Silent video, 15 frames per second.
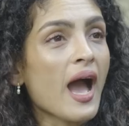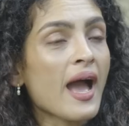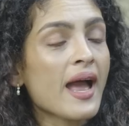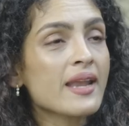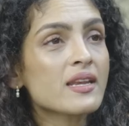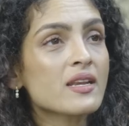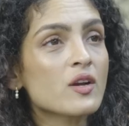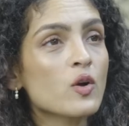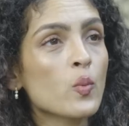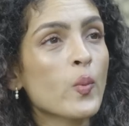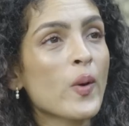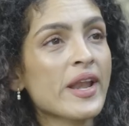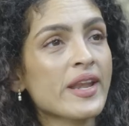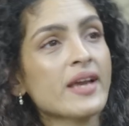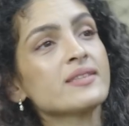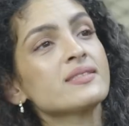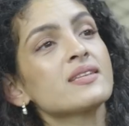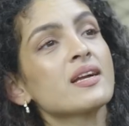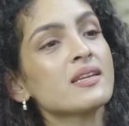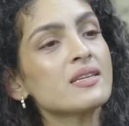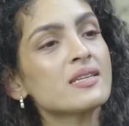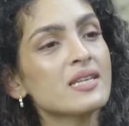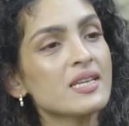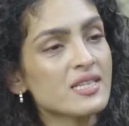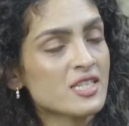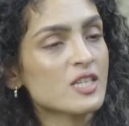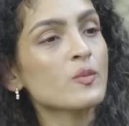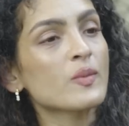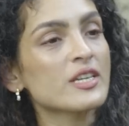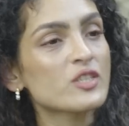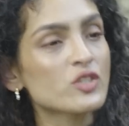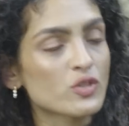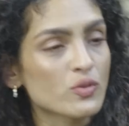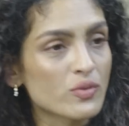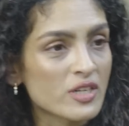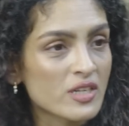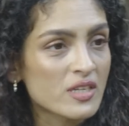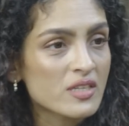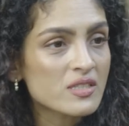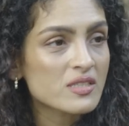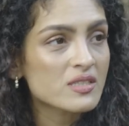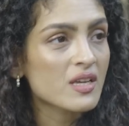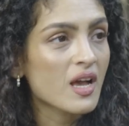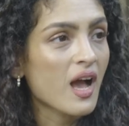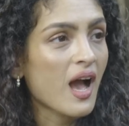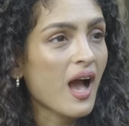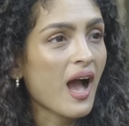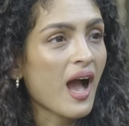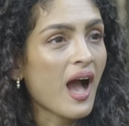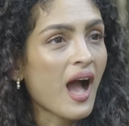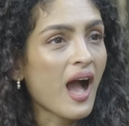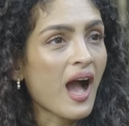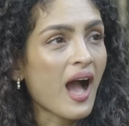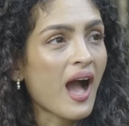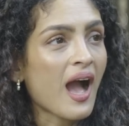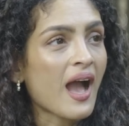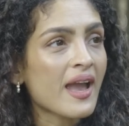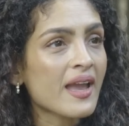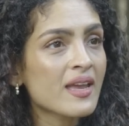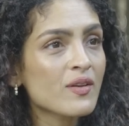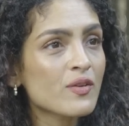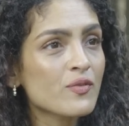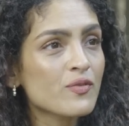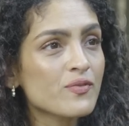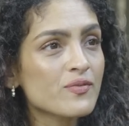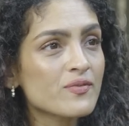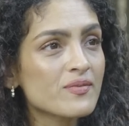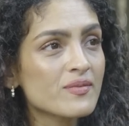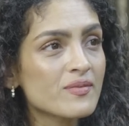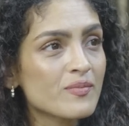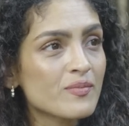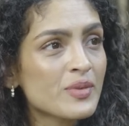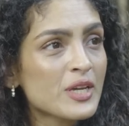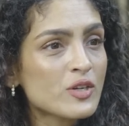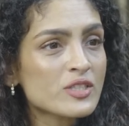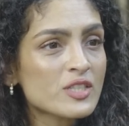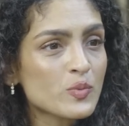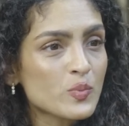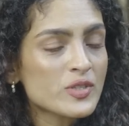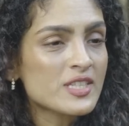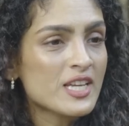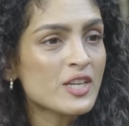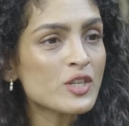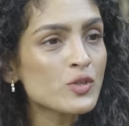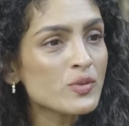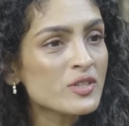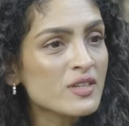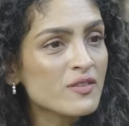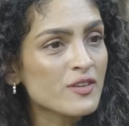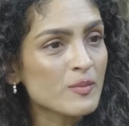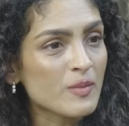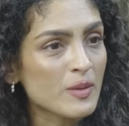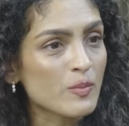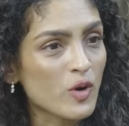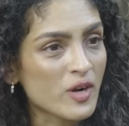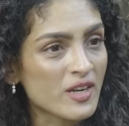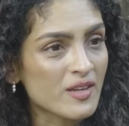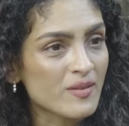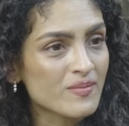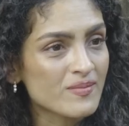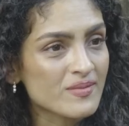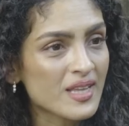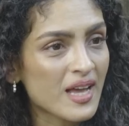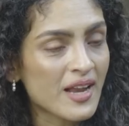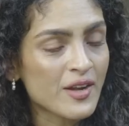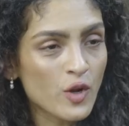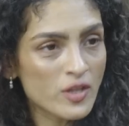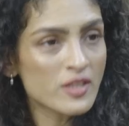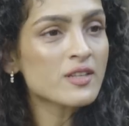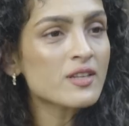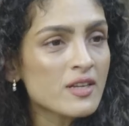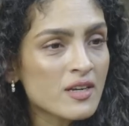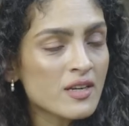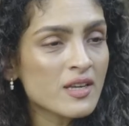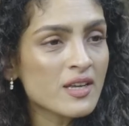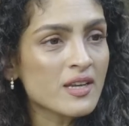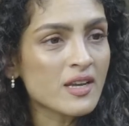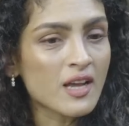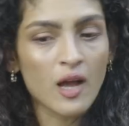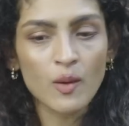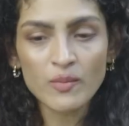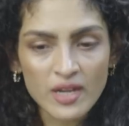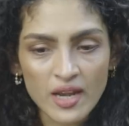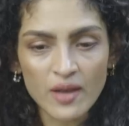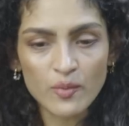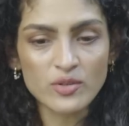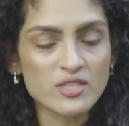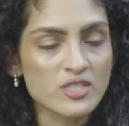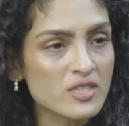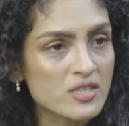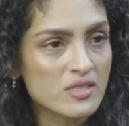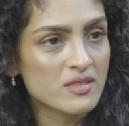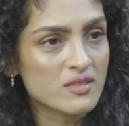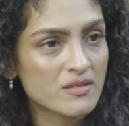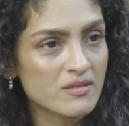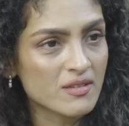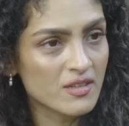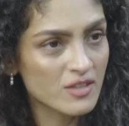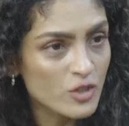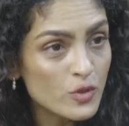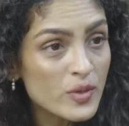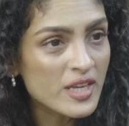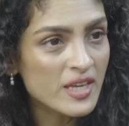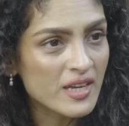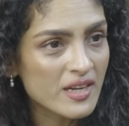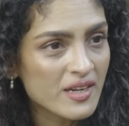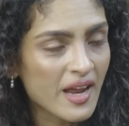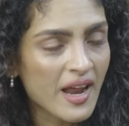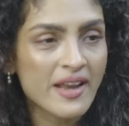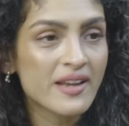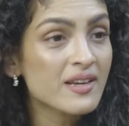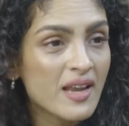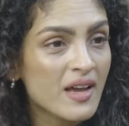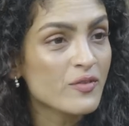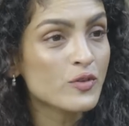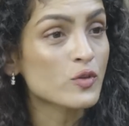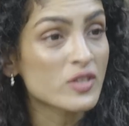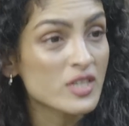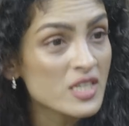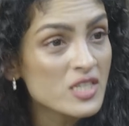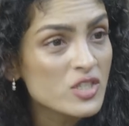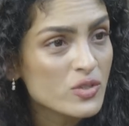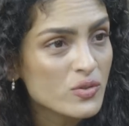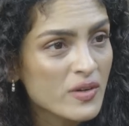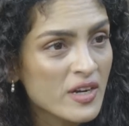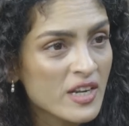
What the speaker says: And when I started teaching my students, because it was intuitive in my body and all the learning had come and I was just doing it. I didn't have to teach it to